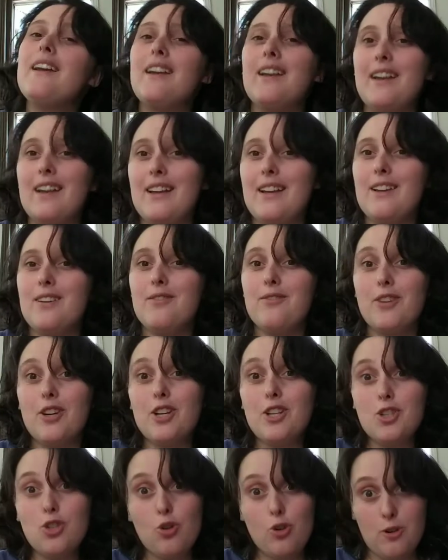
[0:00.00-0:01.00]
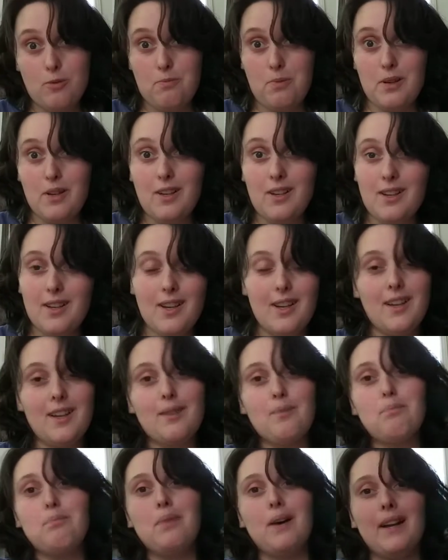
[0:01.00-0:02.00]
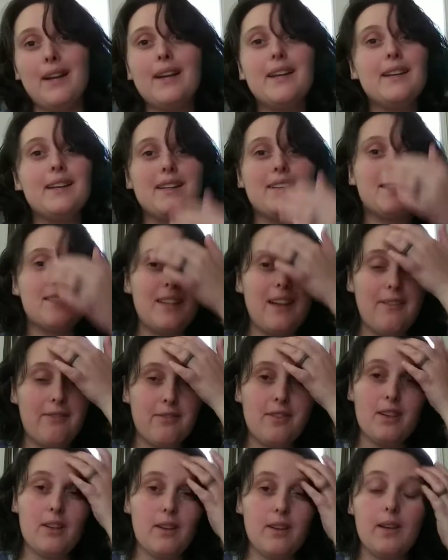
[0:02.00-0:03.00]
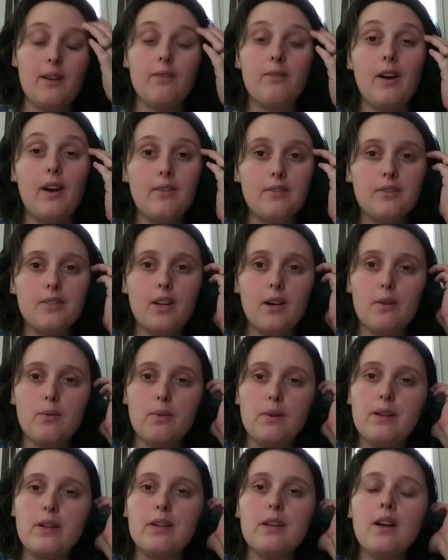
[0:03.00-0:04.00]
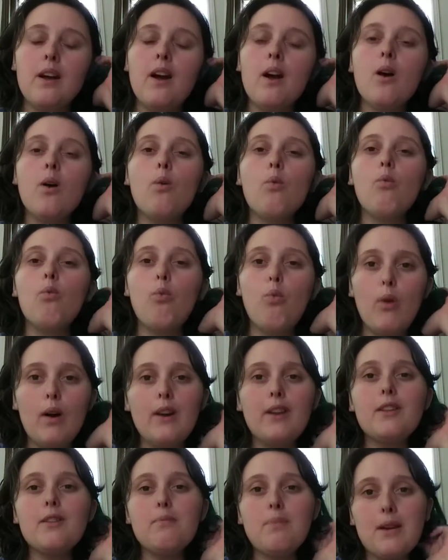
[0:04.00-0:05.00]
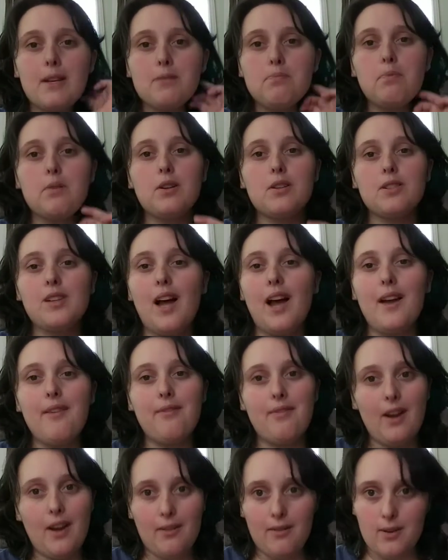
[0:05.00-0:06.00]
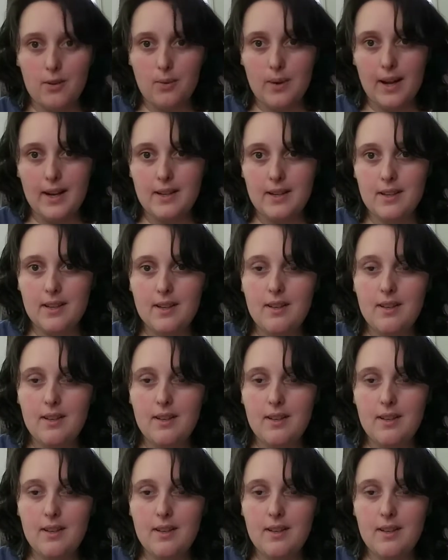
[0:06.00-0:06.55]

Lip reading: a very short book, but it is definitely a 5-star read. One of the best books I've ever read.